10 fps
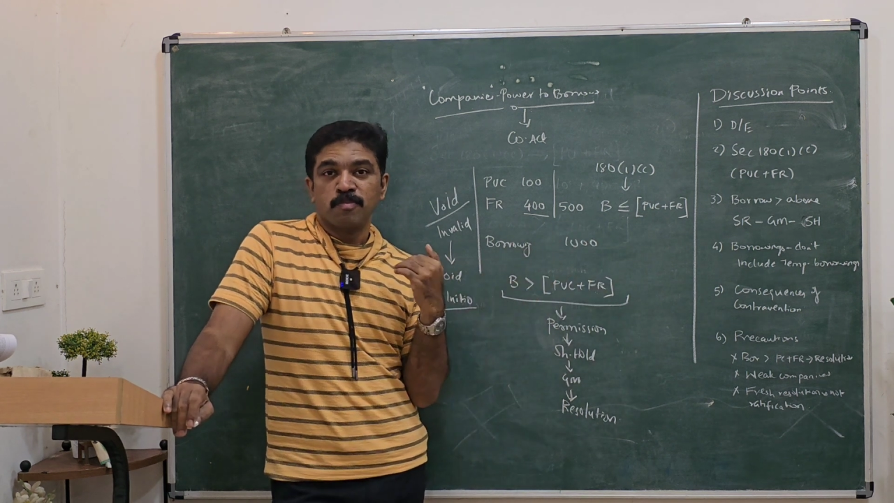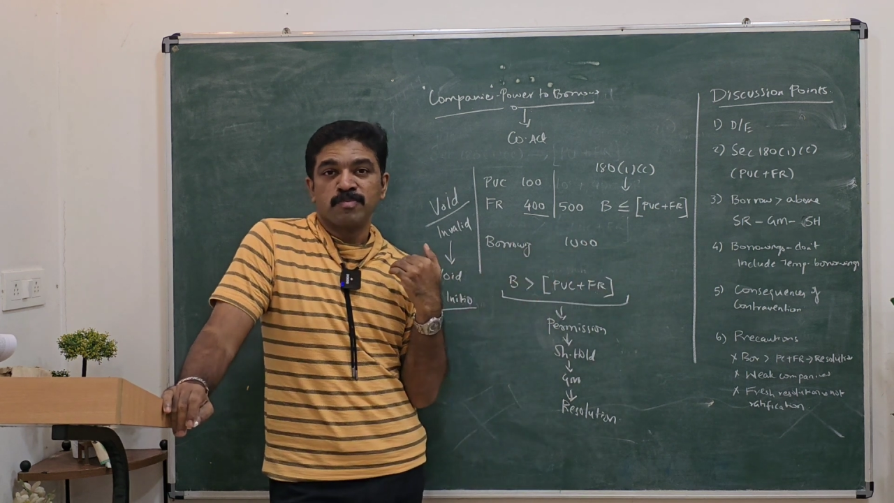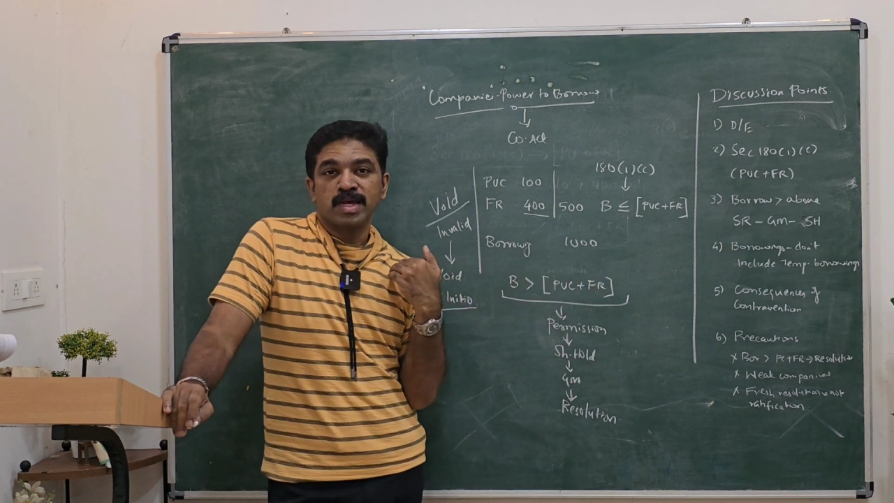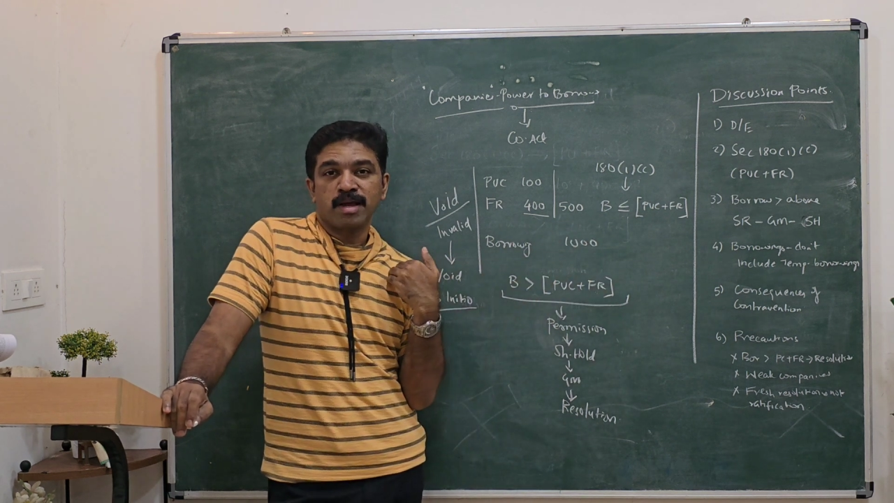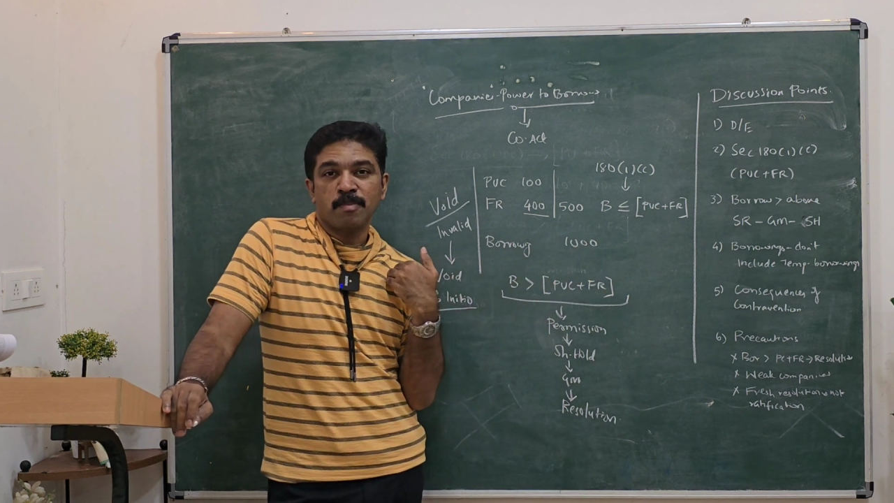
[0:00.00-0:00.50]

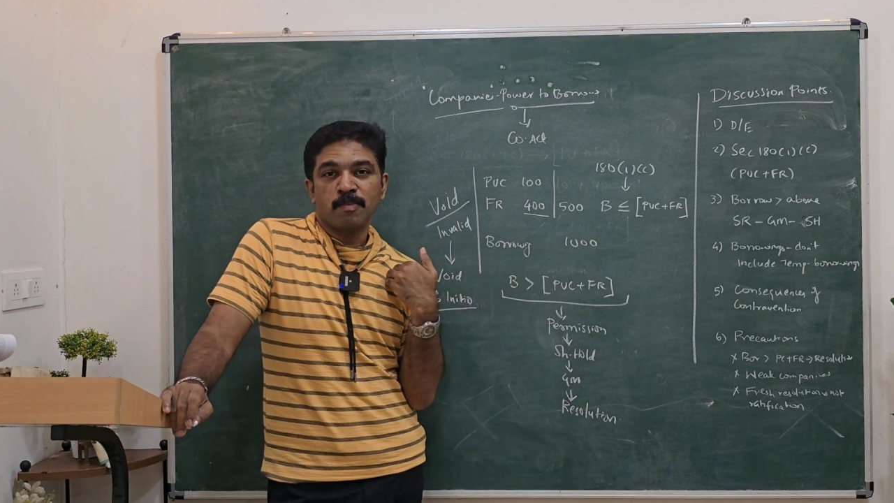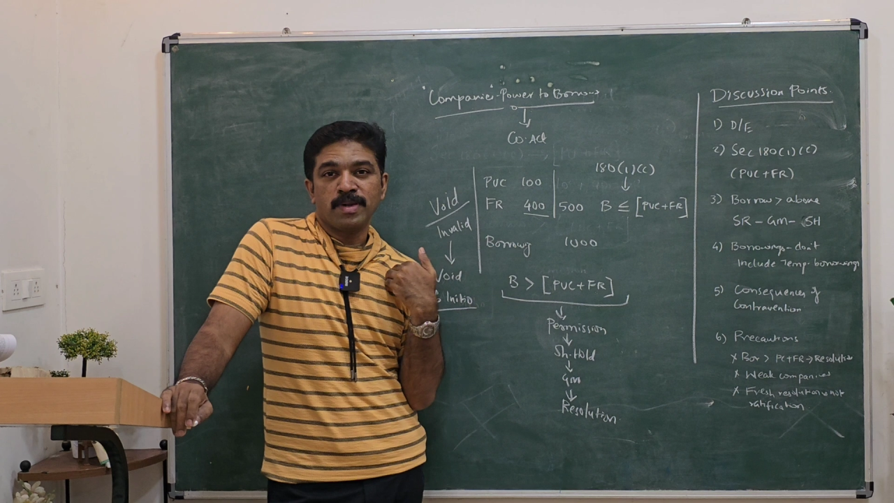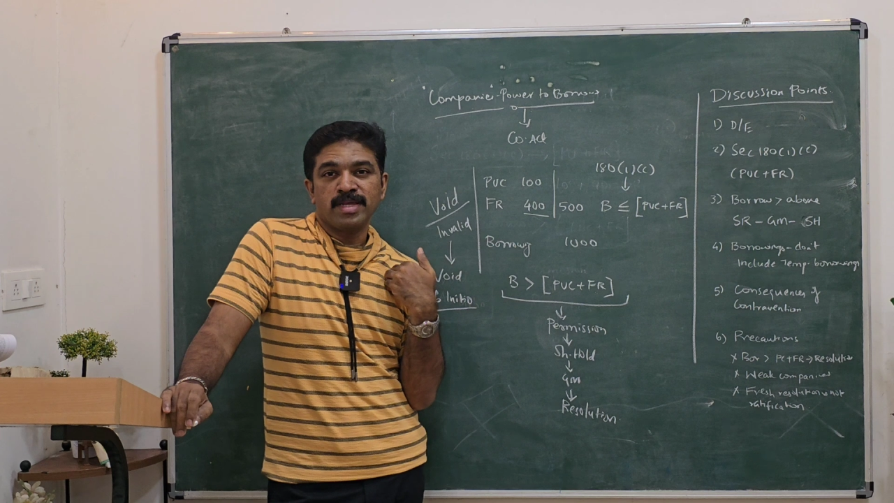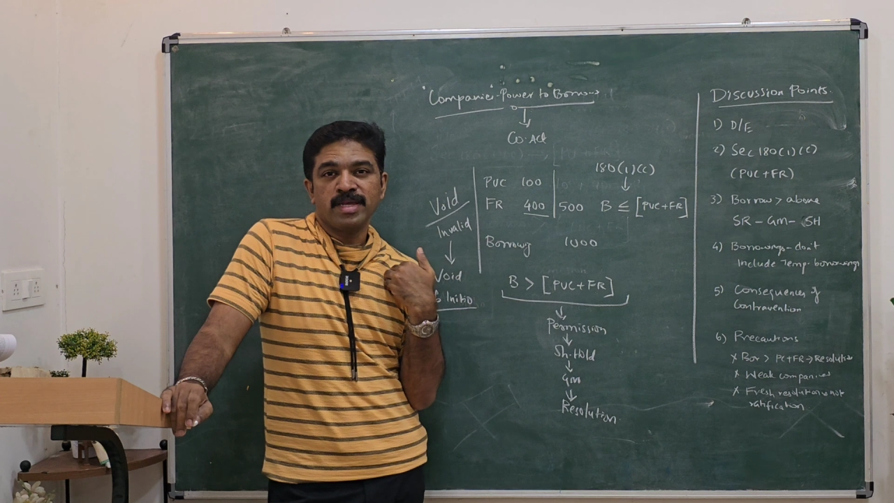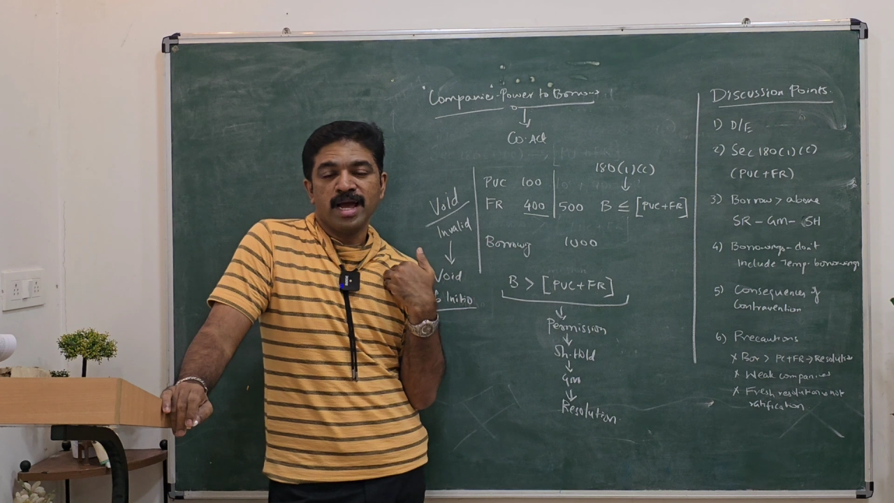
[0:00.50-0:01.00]
the
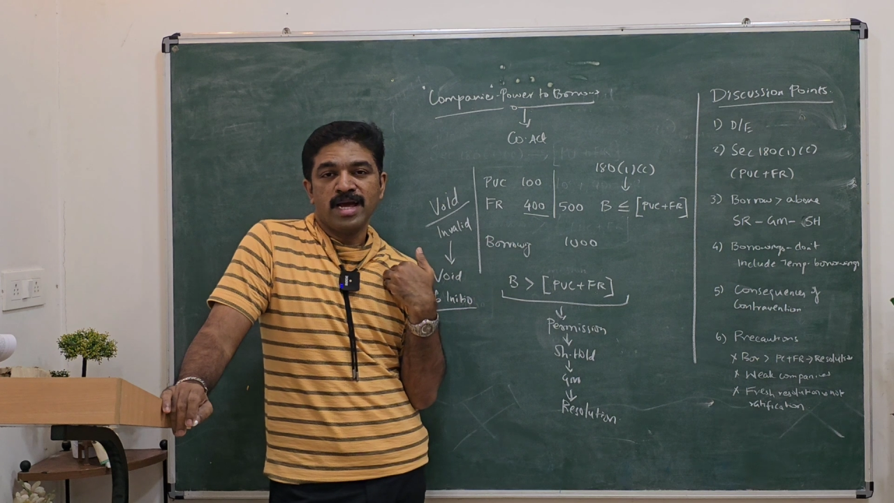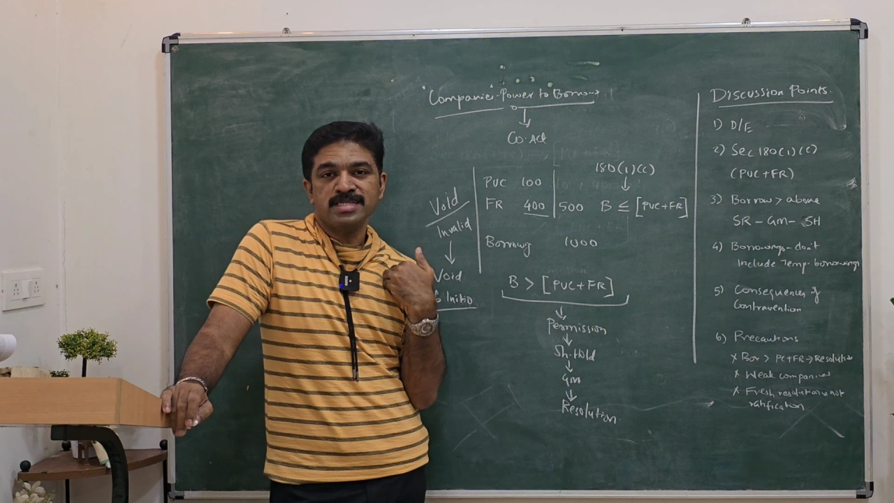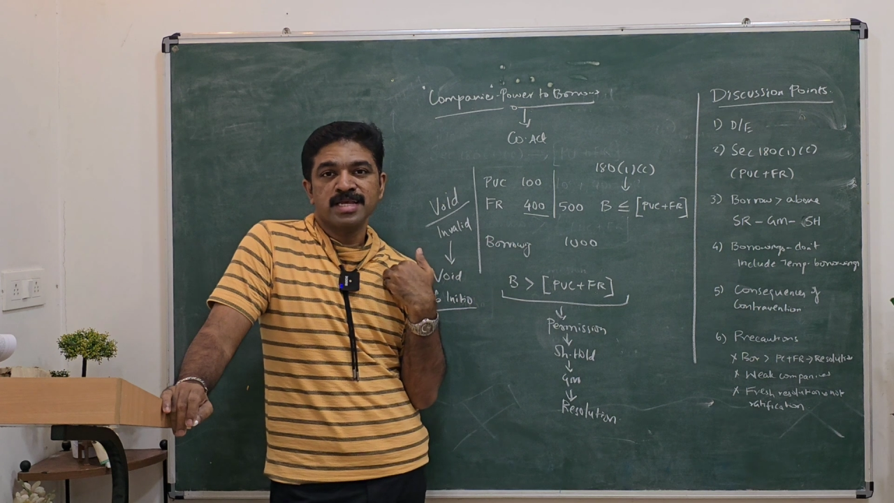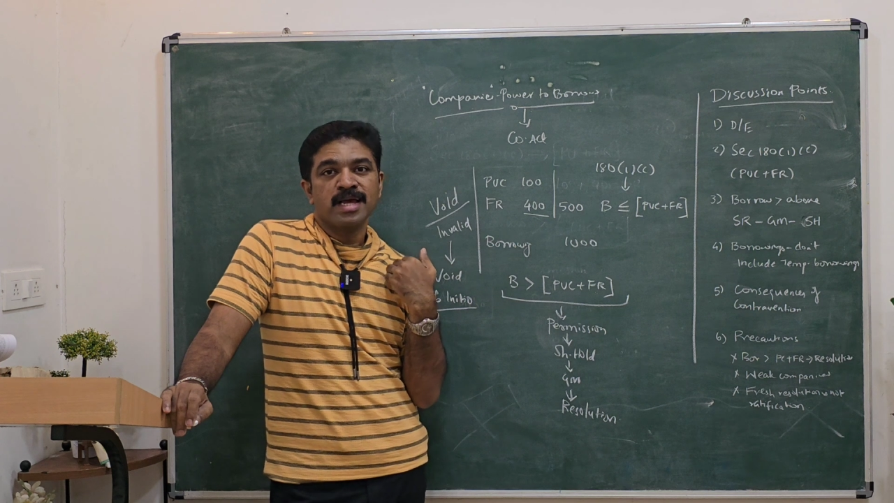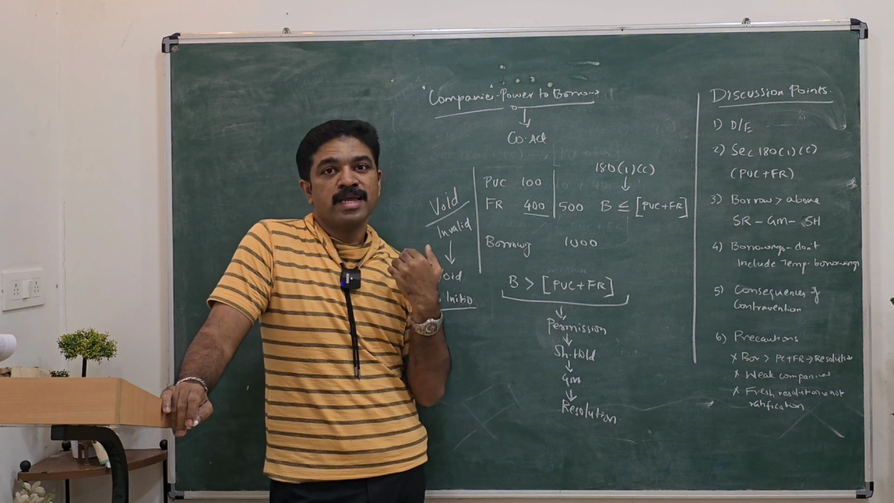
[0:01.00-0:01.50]
company has